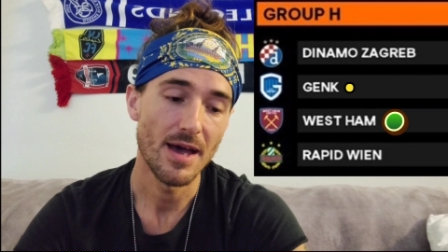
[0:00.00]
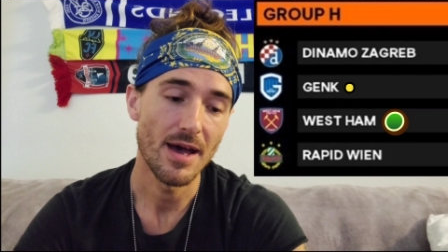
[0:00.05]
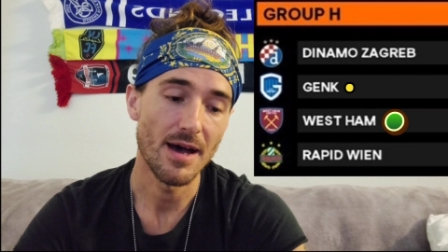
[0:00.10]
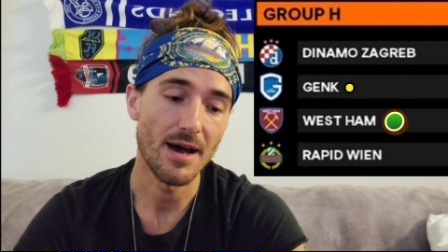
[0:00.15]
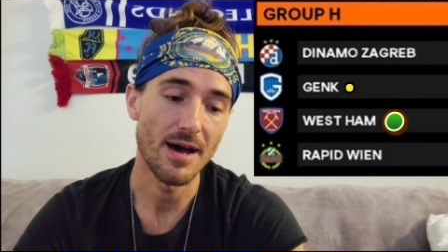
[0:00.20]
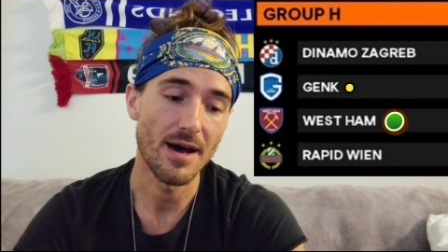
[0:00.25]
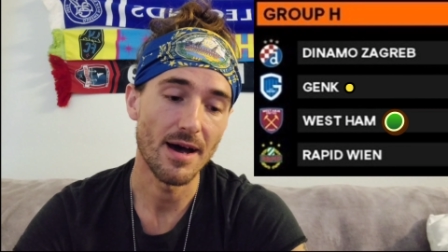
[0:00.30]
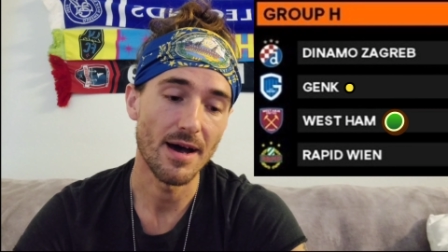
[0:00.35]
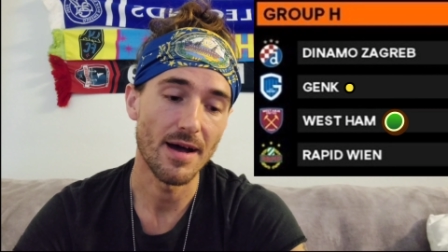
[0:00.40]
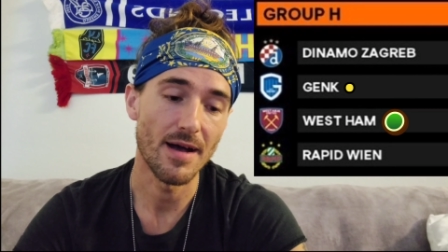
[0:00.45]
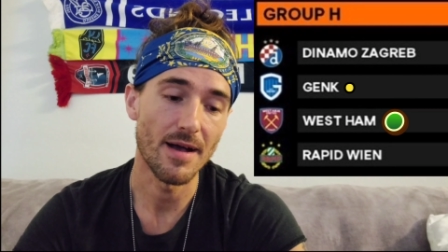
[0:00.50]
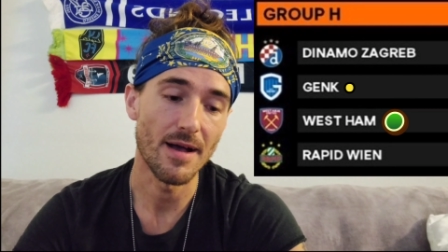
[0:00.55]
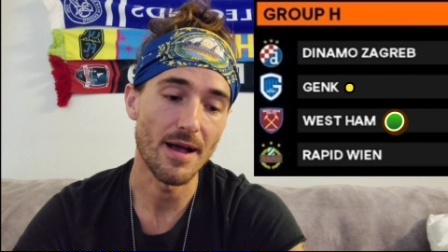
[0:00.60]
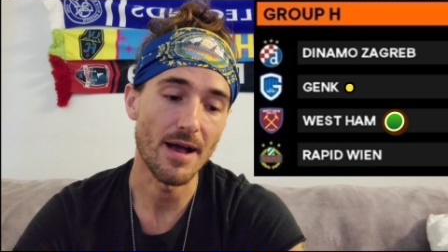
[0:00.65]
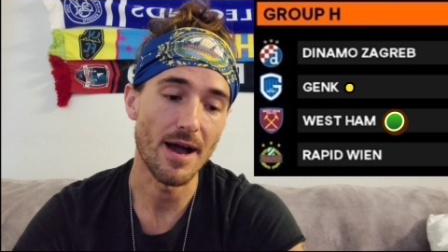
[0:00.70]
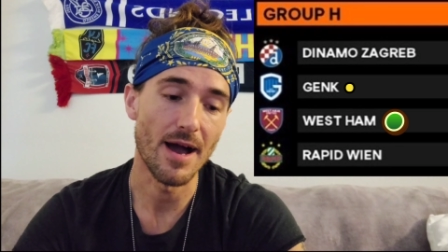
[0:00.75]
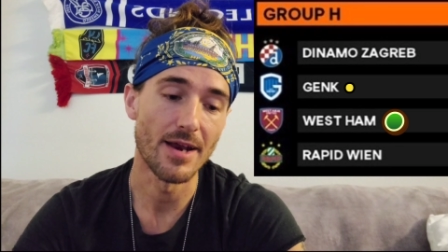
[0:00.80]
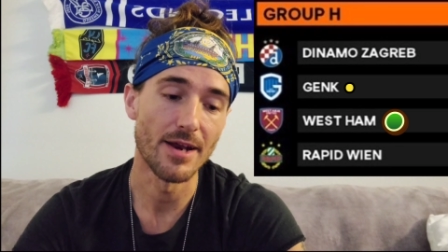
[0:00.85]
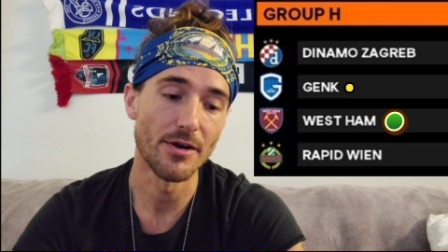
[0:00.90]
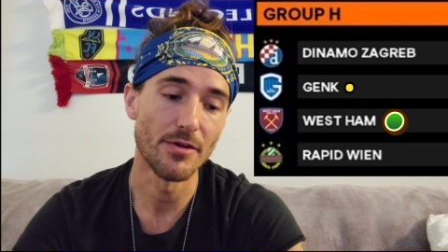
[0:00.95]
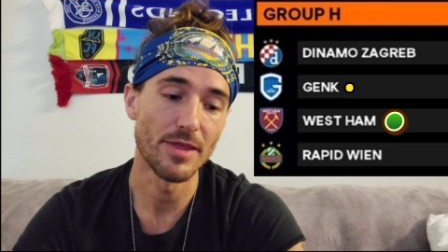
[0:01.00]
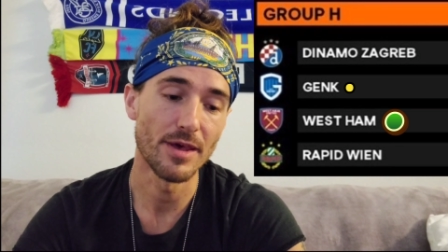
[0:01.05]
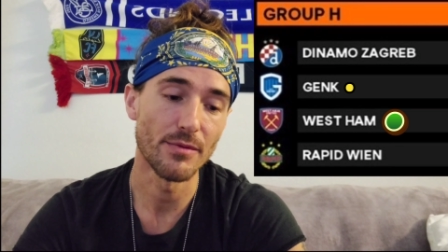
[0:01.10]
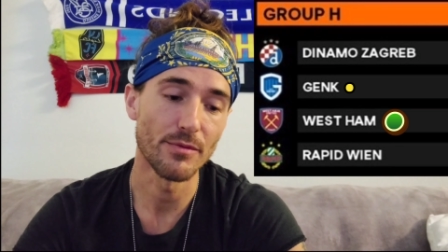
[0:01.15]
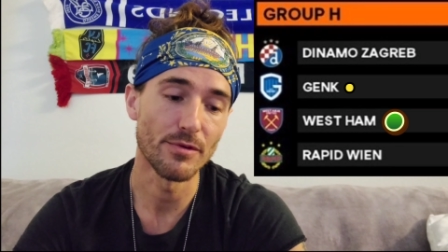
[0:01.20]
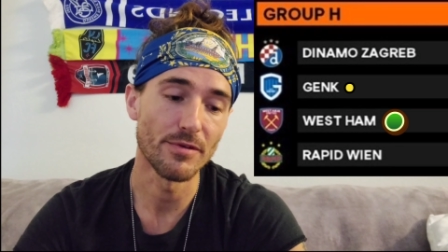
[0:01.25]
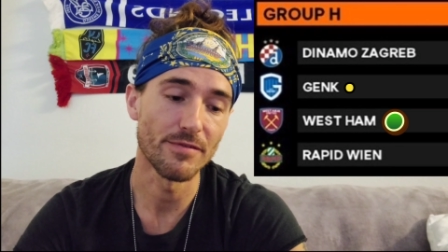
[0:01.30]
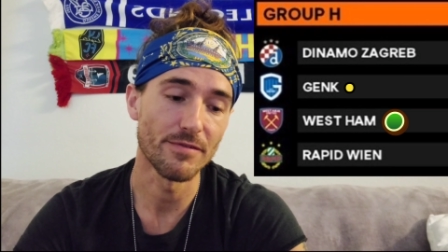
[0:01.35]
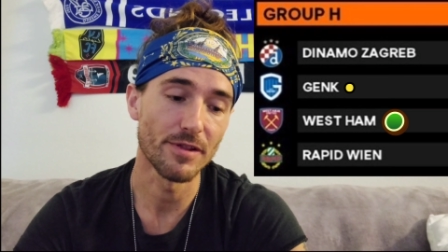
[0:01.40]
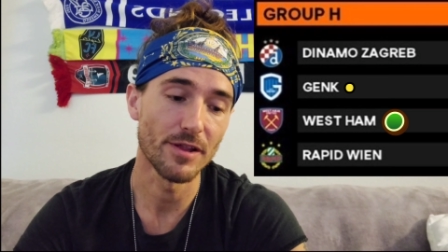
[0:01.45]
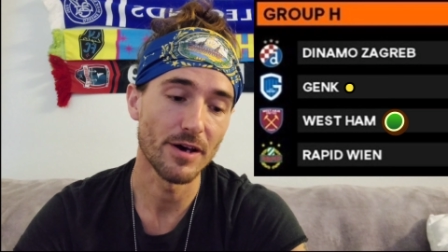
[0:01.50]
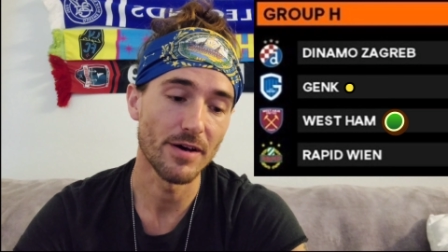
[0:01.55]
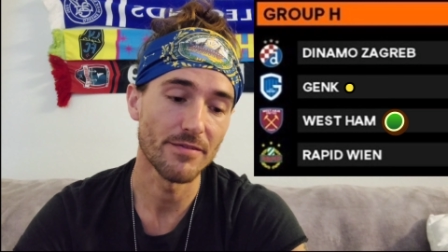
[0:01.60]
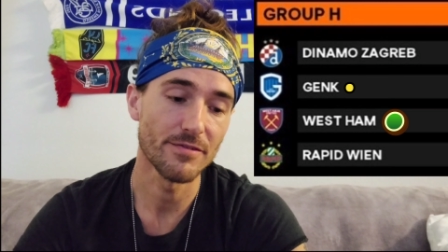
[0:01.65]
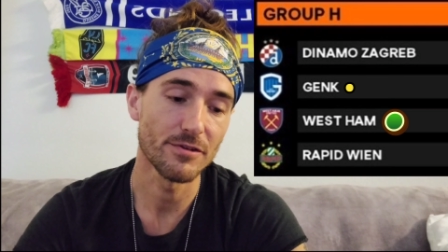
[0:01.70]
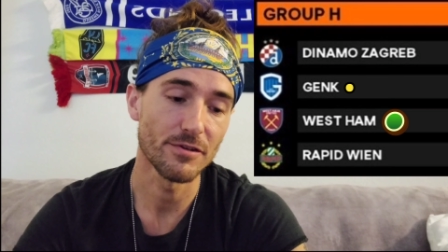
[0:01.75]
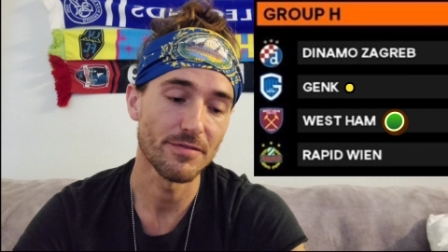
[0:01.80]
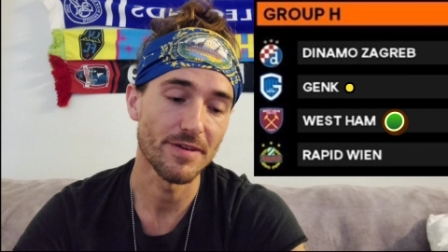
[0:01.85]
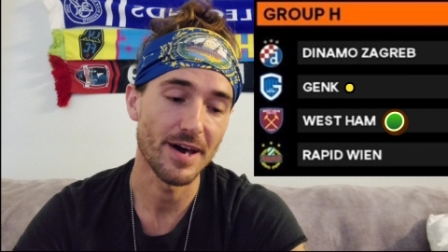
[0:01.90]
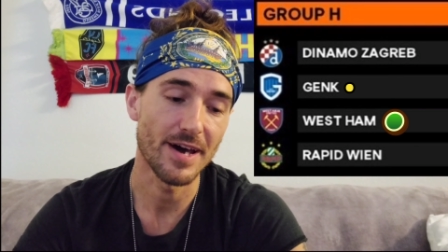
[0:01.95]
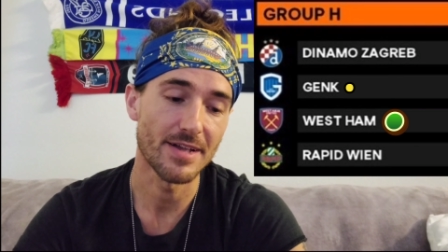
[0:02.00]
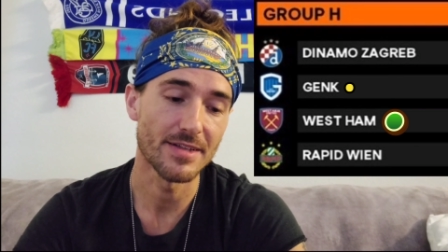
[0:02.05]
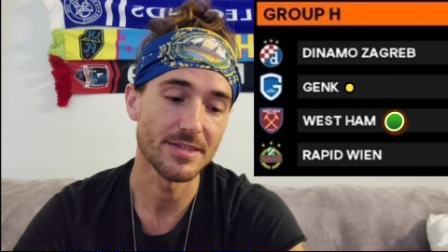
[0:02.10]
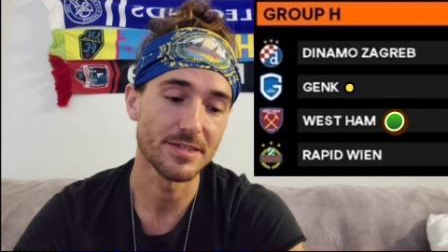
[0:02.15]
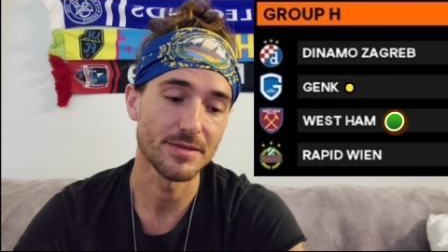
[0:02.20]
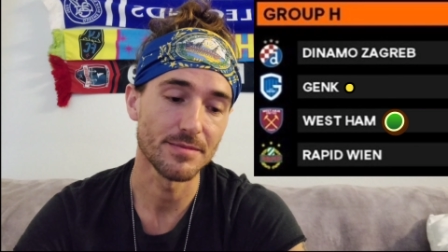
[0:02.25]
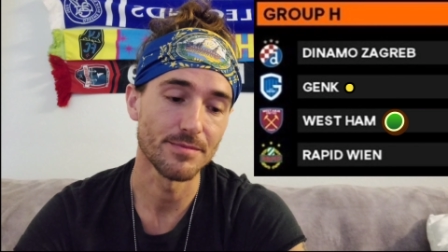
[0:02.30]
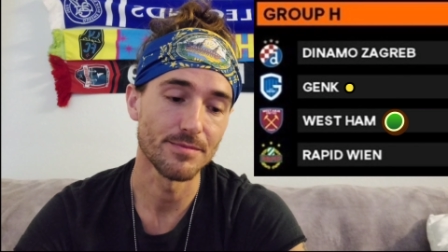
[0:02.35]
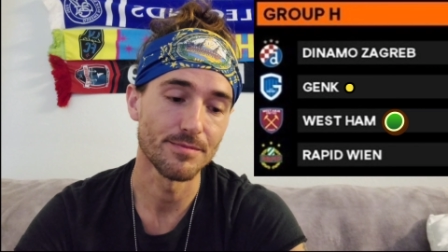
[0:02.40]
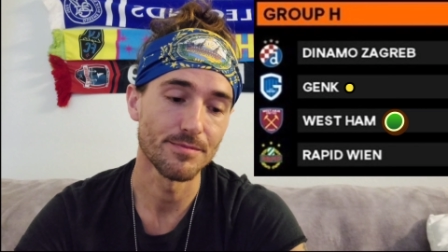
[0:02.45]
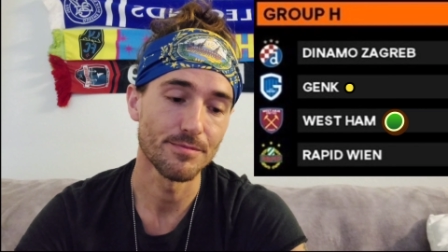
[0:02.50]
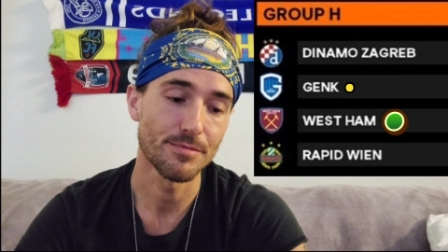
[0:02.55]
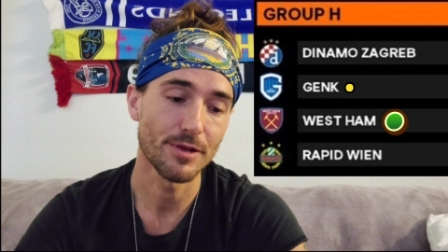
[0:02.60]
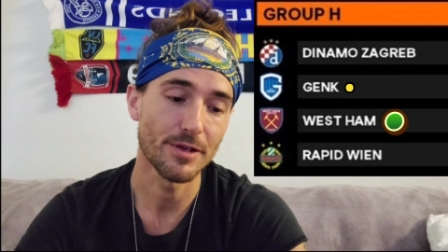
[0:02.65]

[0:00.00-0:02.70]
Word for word: Uh, I know they would have loved to have had some